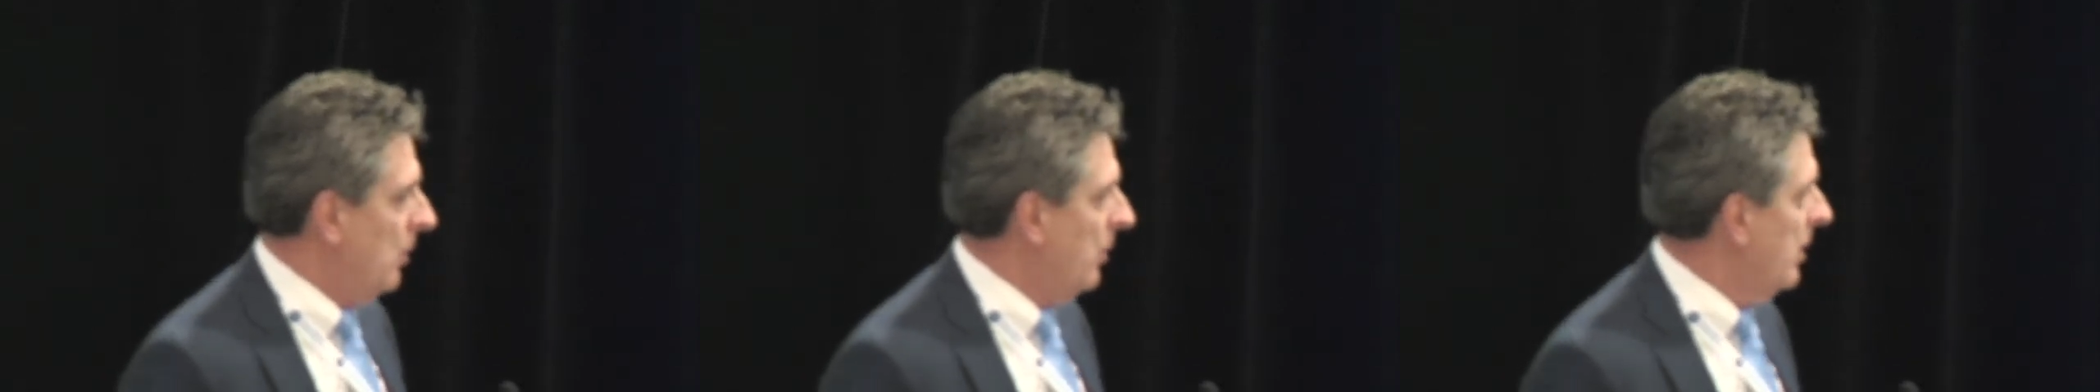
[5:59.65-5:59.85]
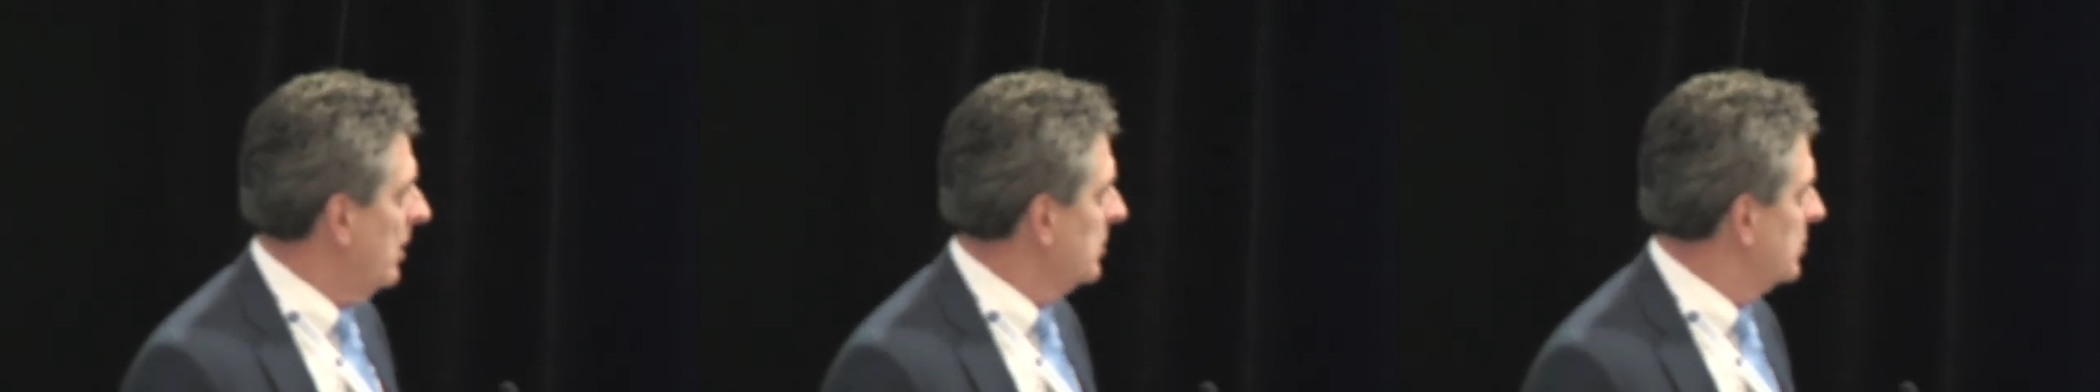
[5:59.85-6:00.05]

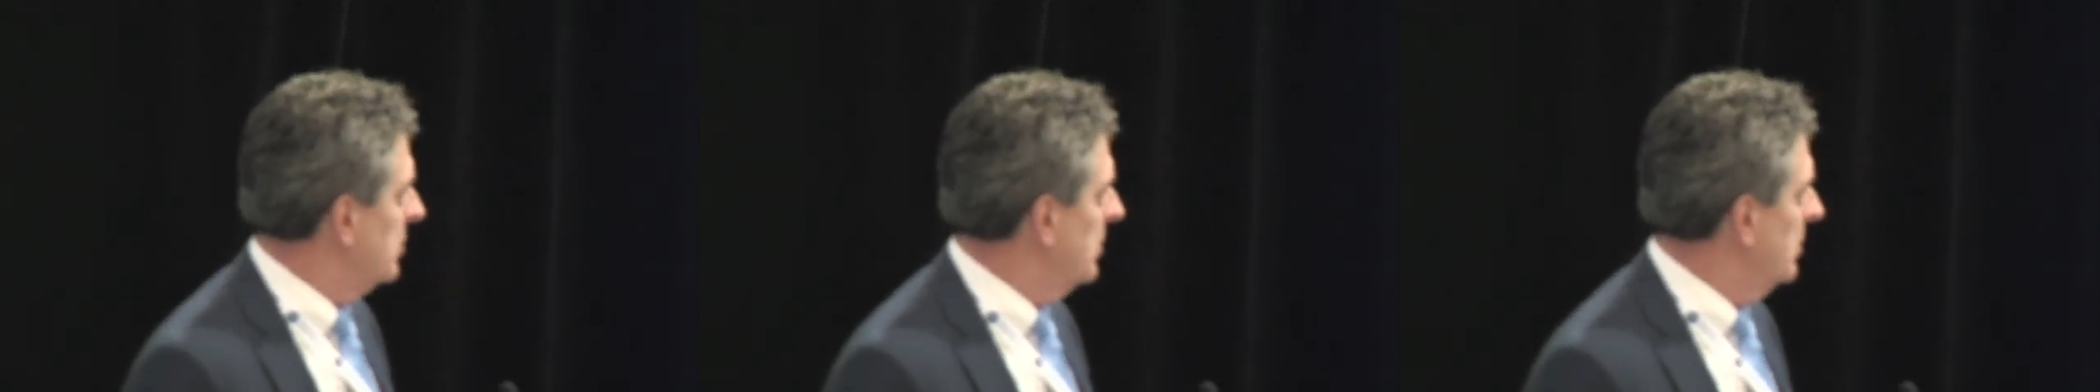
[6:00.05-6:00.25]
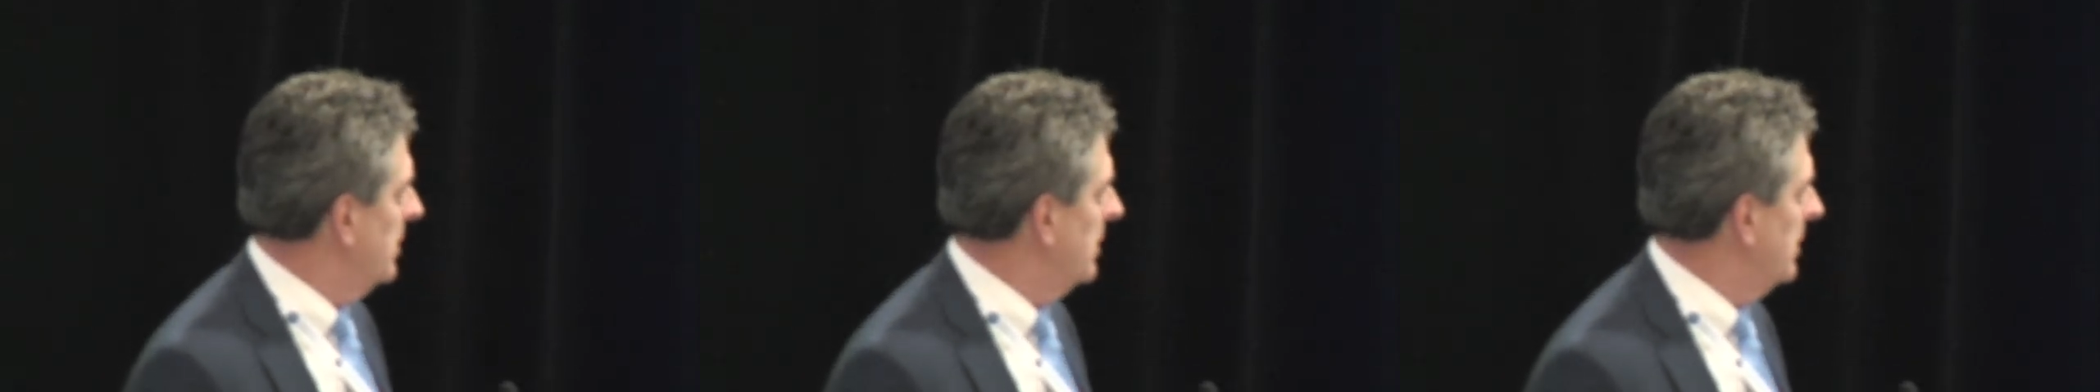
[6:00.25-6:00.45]
We
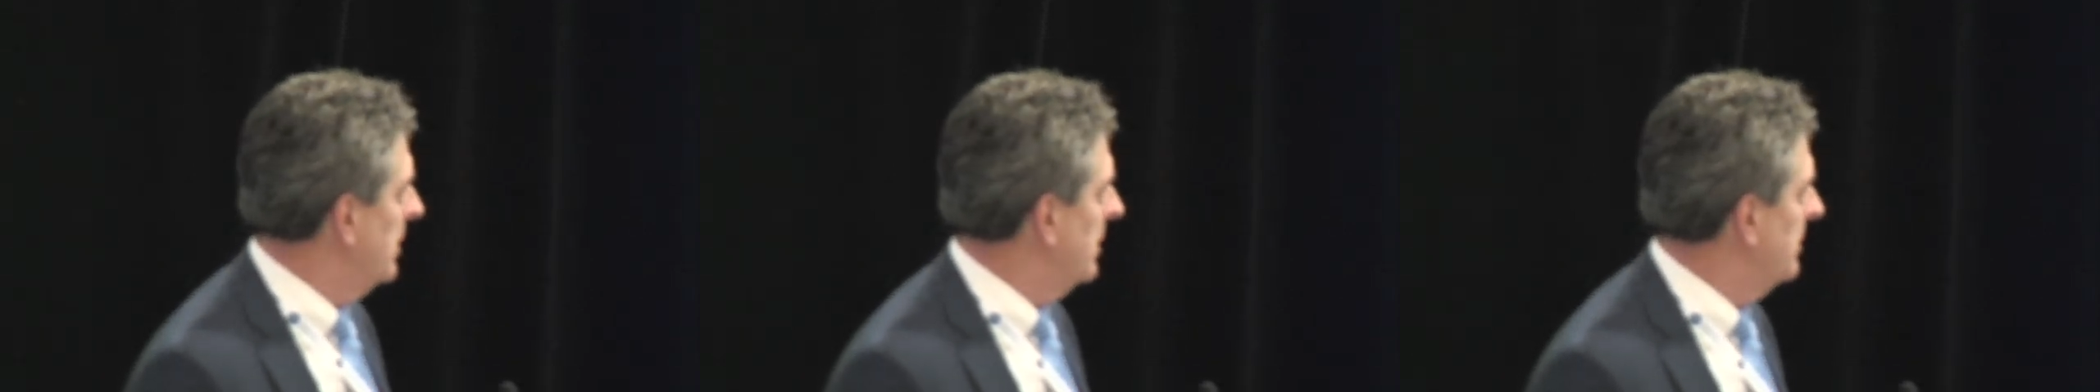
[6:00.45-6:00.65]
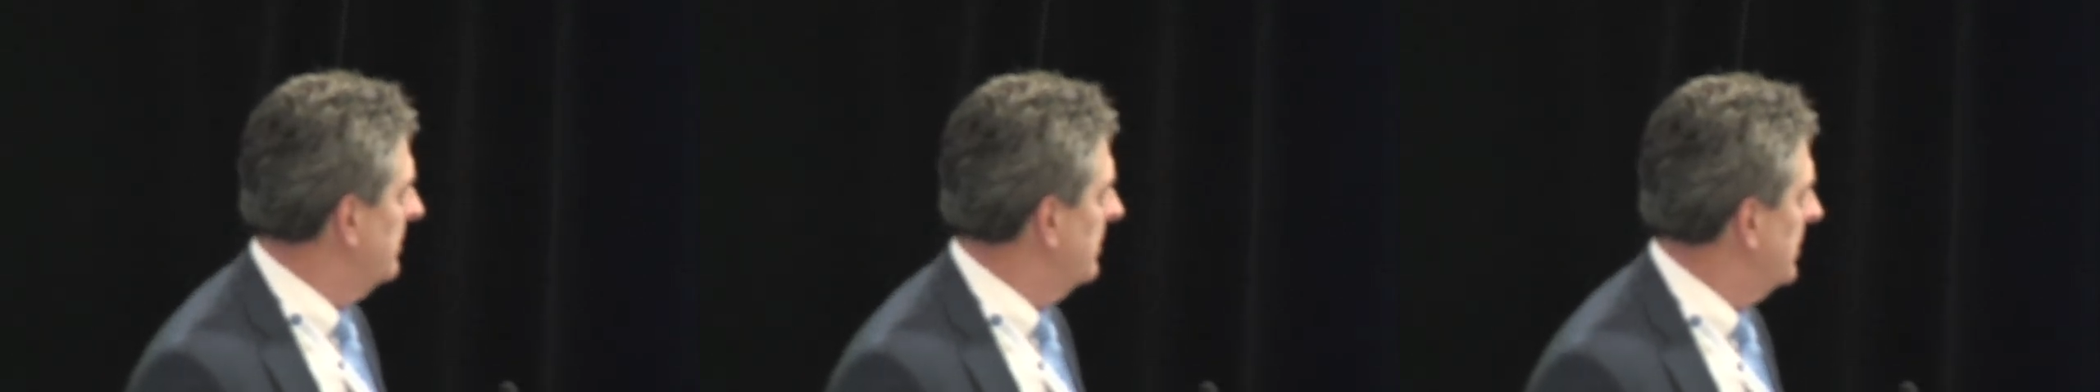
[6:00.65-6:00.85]
also, in
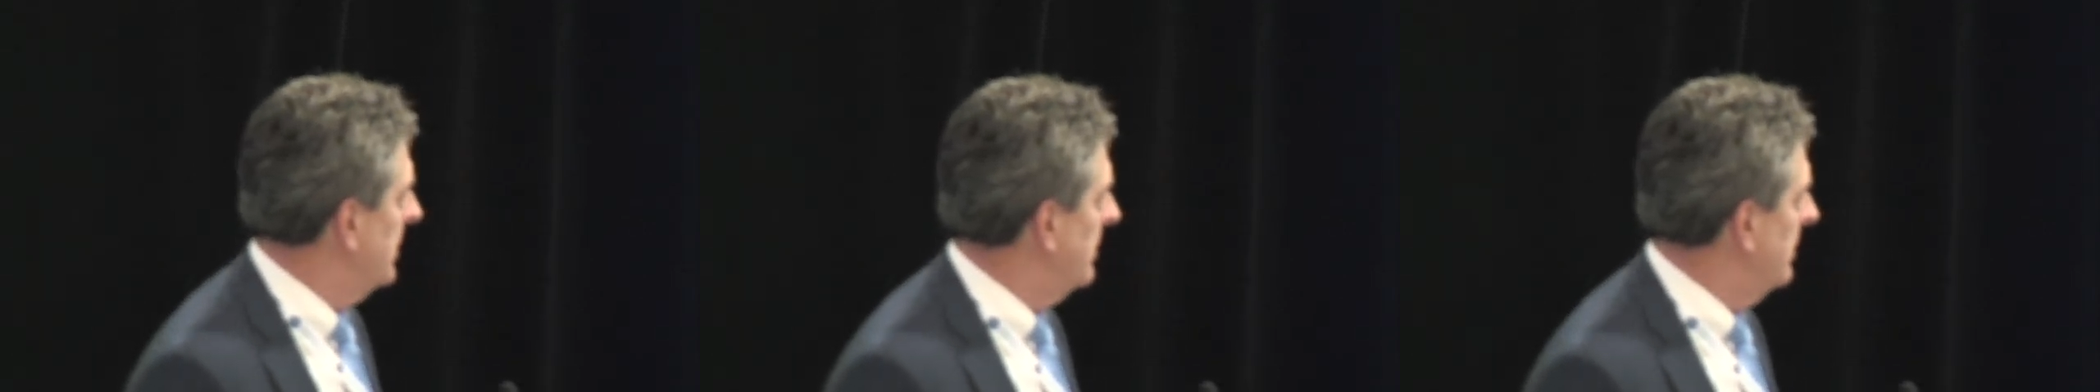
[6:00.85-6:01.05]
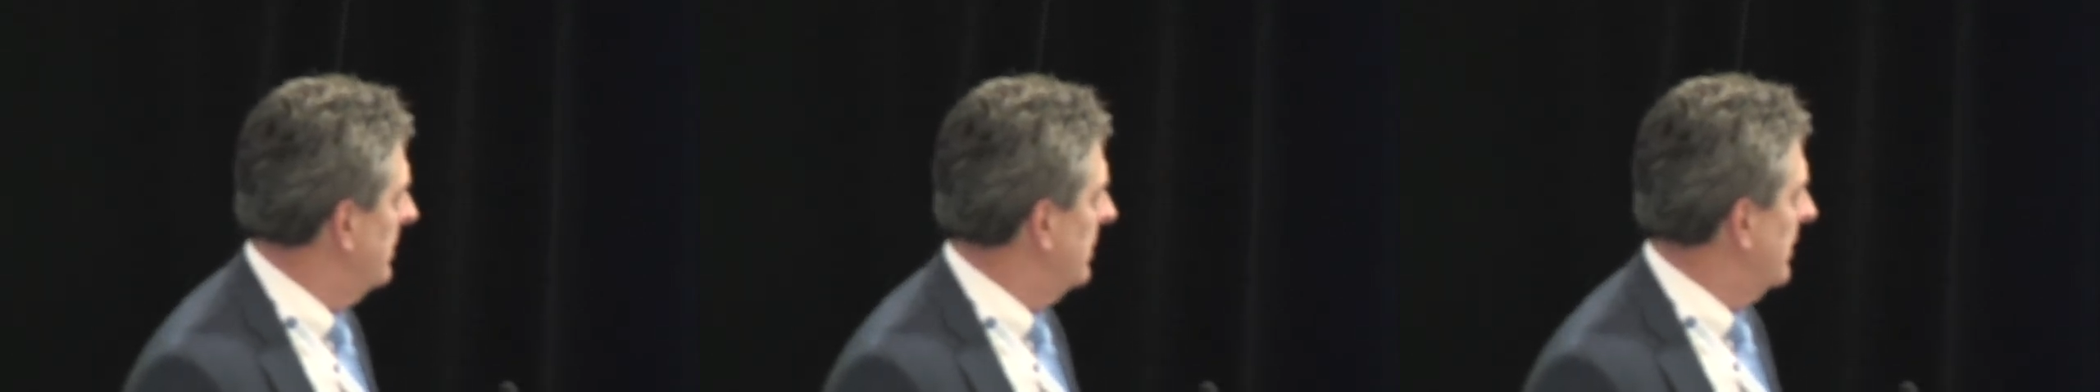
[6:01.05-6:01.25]
the
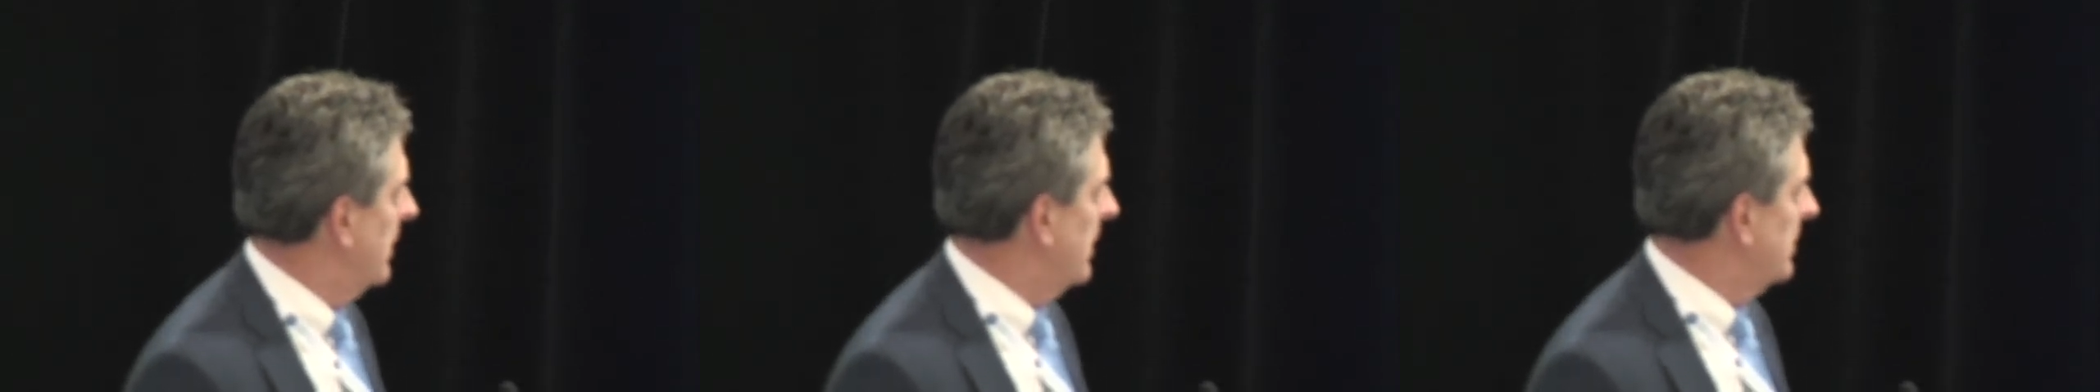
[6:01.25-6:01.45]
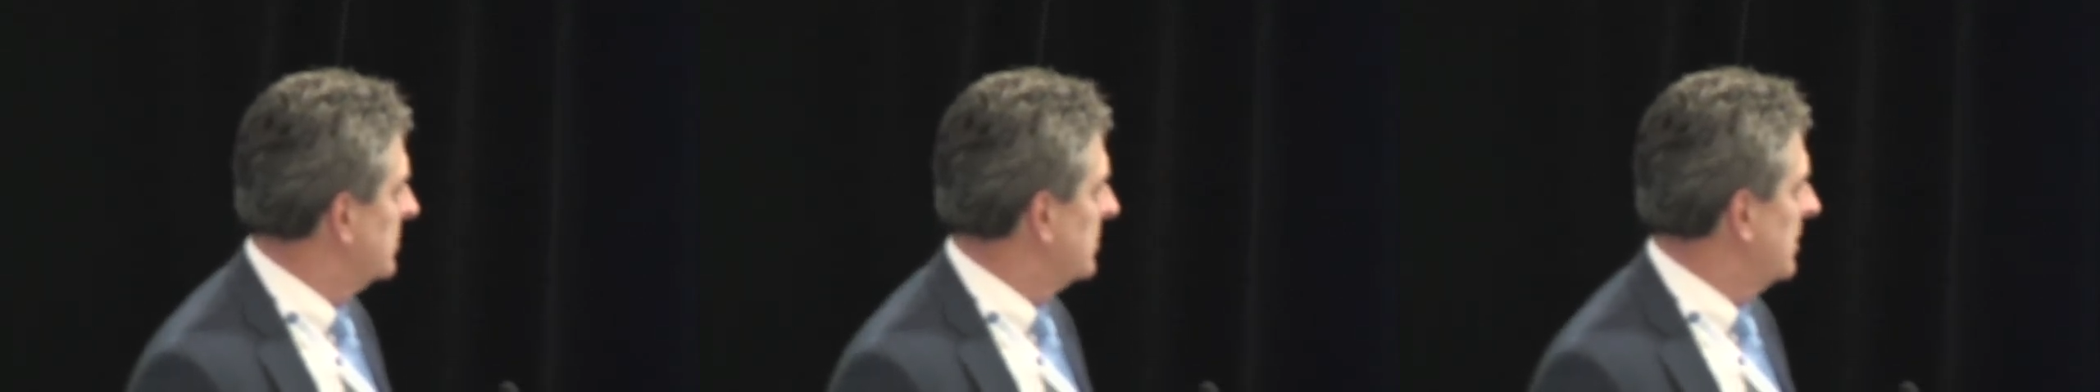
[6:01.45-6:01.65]

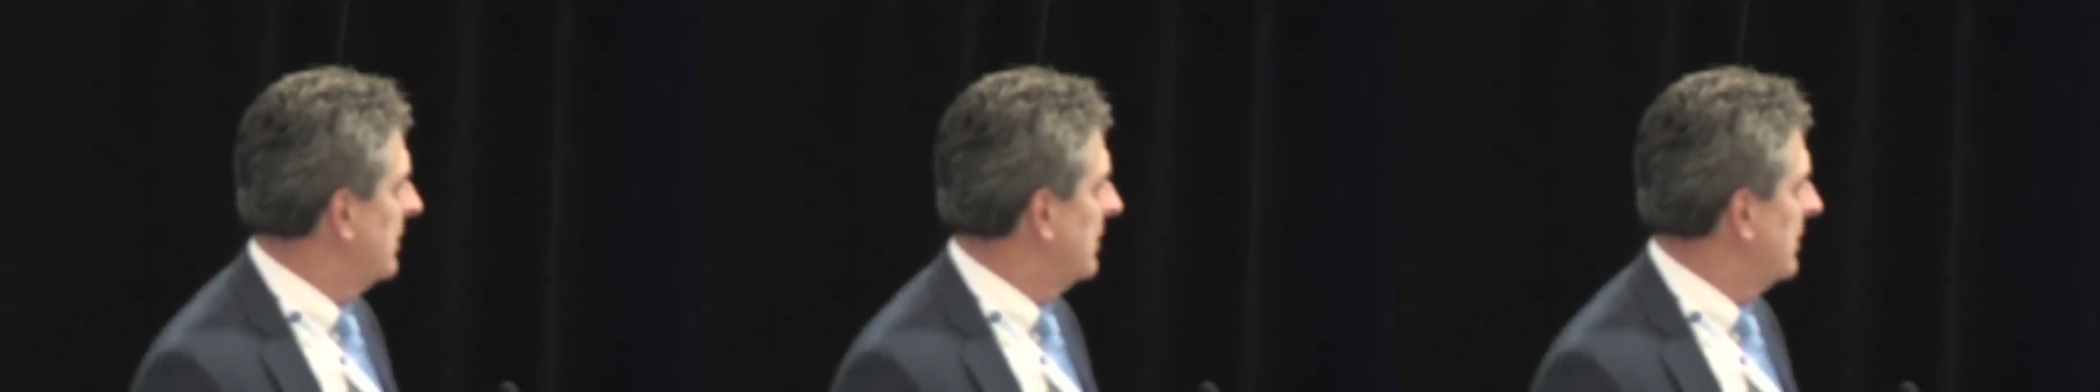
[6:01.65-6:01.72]
Council